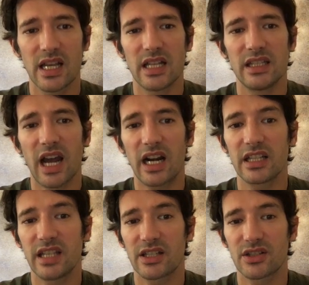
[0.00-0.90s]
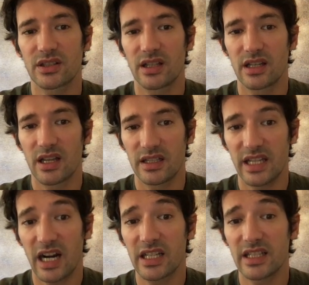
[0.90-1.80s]
The
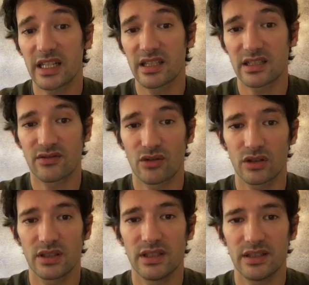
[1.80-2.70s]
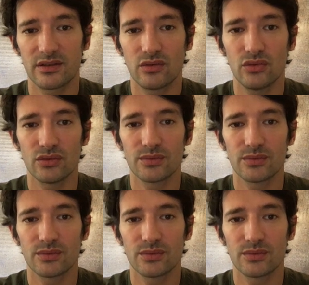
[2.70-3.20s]
architect has forgotten this too,